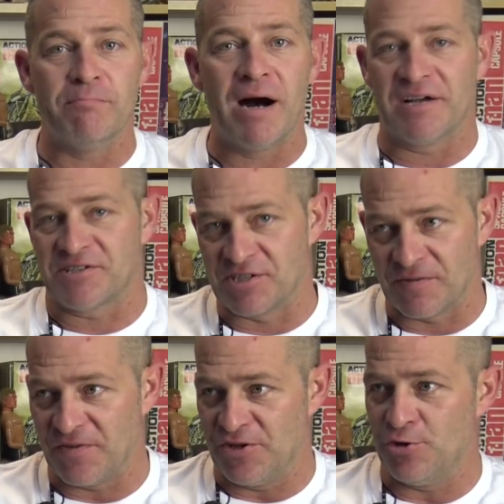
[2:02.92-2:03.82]
Masters
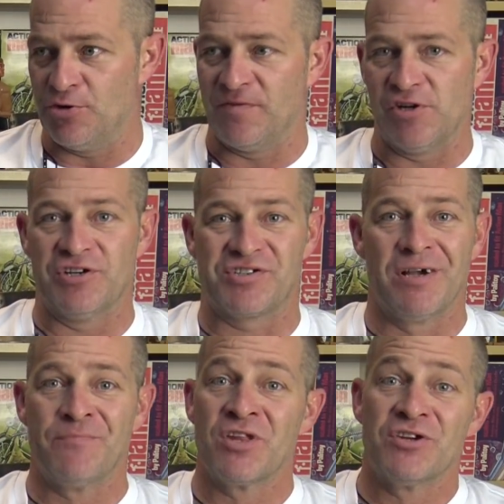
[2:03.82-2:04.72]
of the
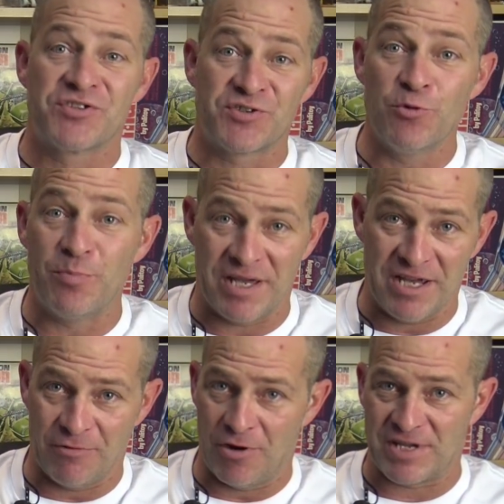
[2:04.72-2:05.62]
Universe,
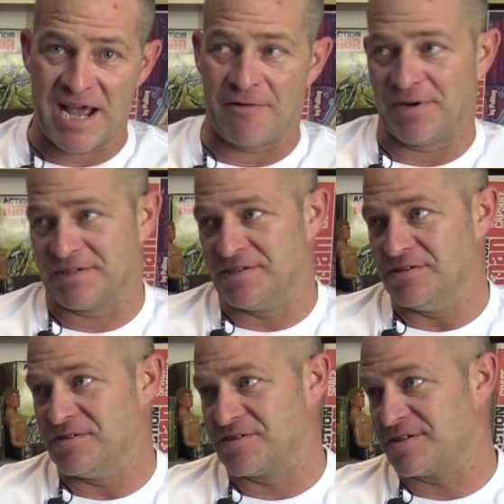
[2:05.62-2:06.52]
superhero
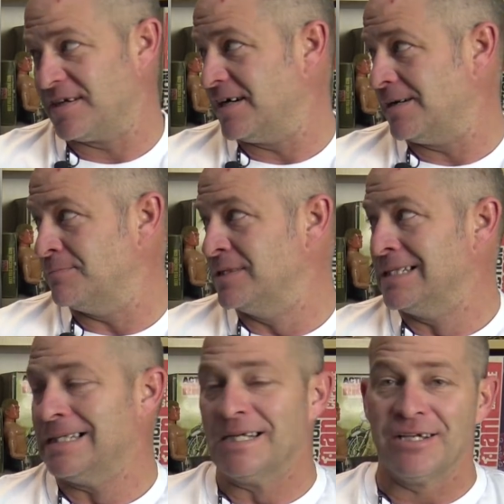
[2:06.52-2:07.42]
characters,
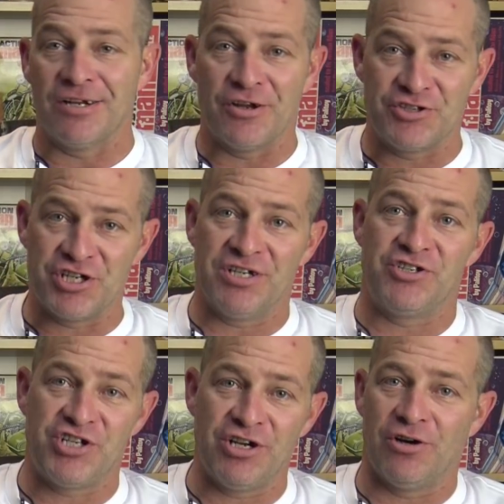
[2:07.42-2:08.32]

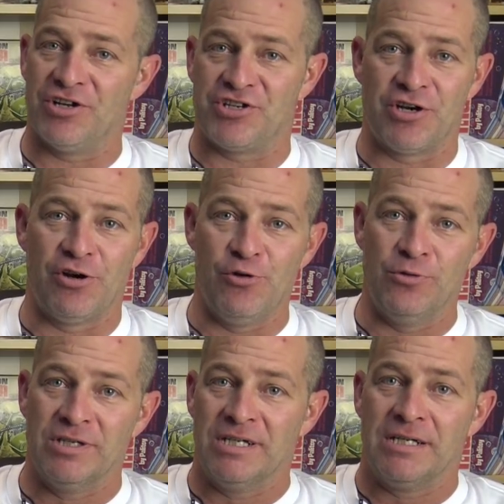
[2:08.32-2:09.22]
G.I.
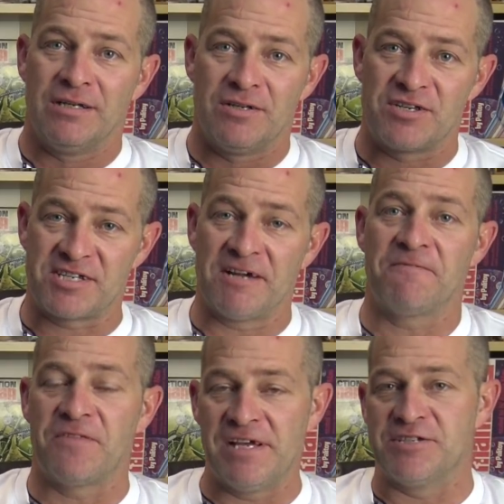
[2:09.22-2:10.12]
Joe,
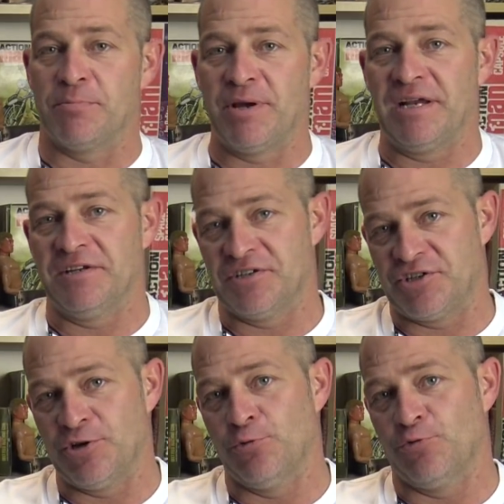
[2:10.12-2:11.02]
stuff that is appealing to
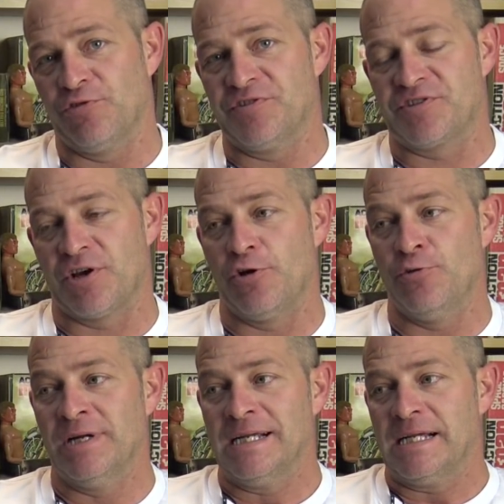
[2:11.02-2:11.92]
children.
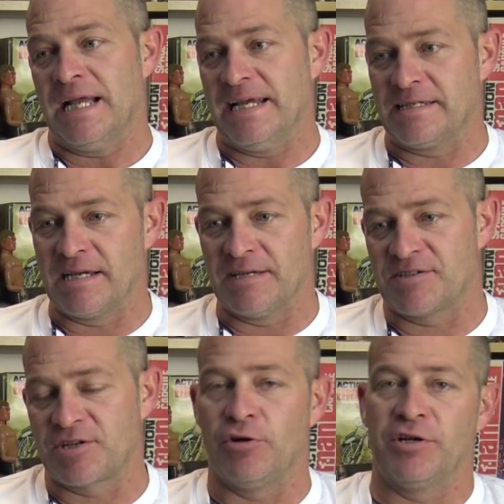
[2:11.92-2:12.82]
So it
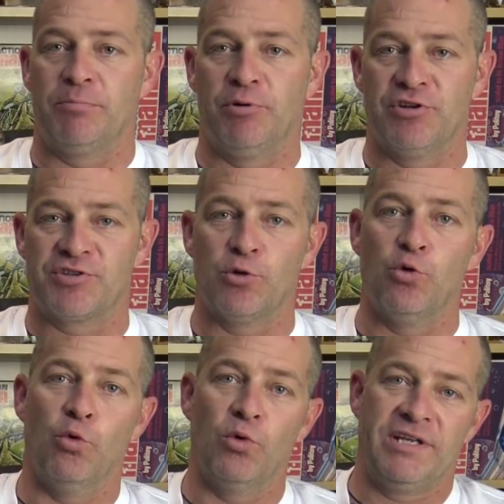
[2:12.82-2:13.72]
does kind of put us
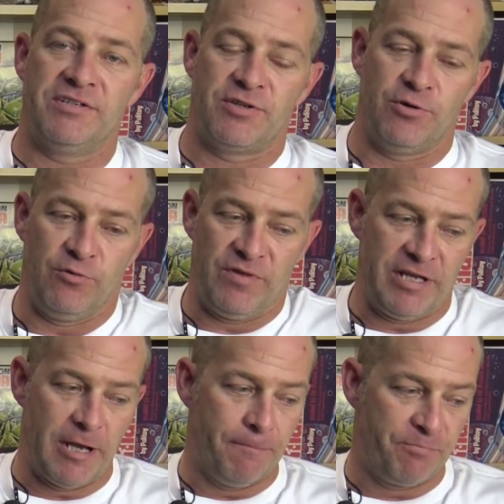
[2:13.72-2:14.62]
all into
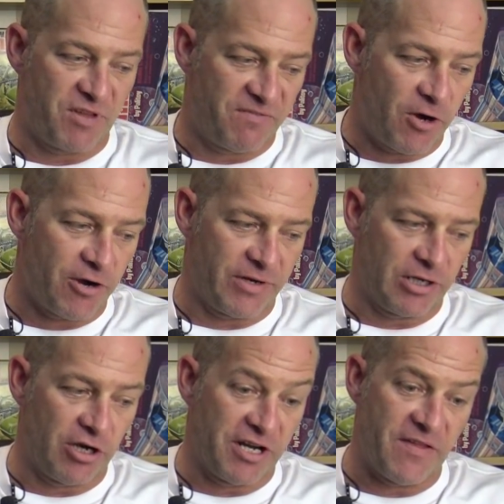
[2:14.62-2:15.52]
the firing
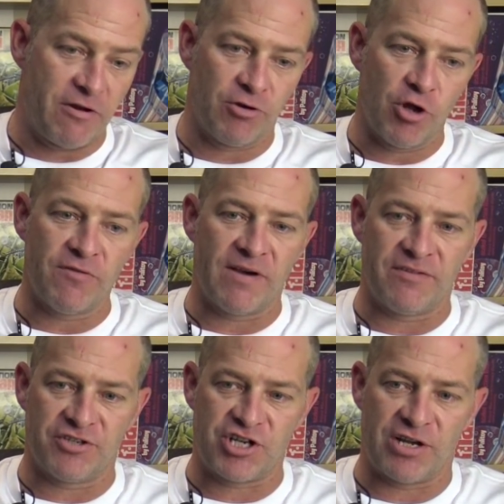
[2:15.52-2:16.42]
line. And there are a lot of
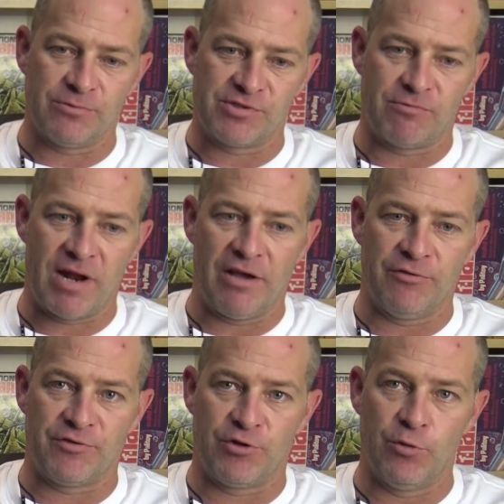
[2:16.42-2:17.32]
other channels
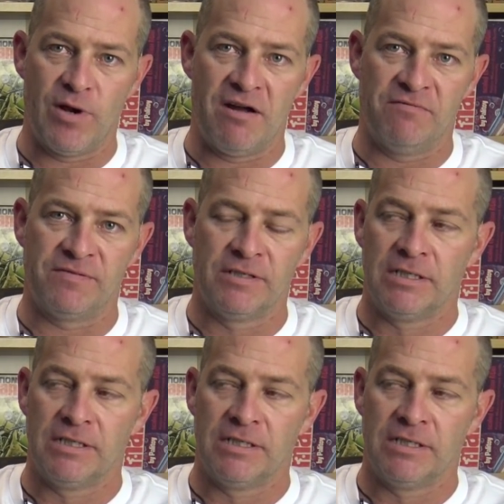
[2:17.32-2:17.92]
around who have